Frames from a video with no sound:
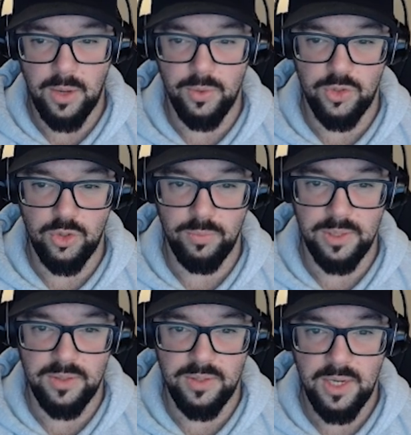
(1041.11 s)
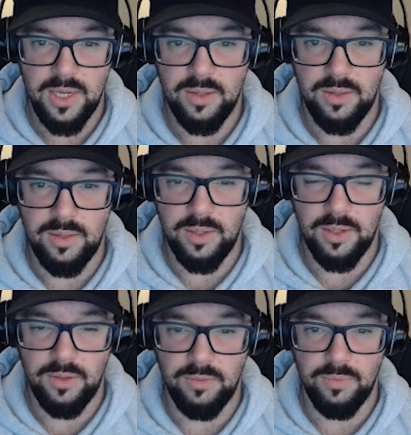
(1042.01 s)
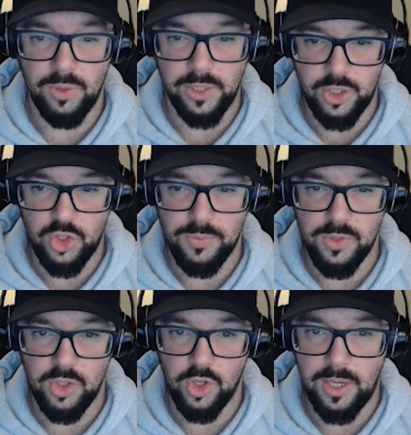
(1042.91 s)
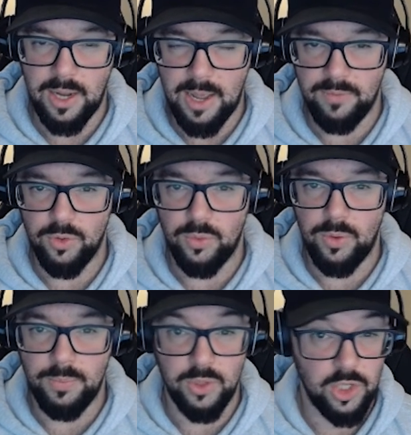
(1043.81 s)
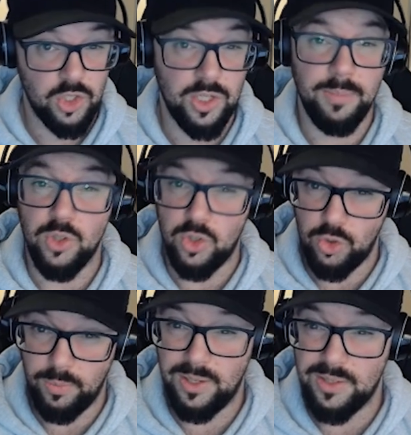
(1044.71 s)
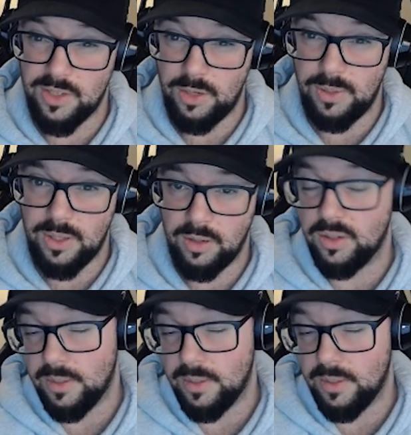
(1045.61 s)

would assume, is the relationships that you're going to have, or the reputations, I'm assuming, is going to be there, because I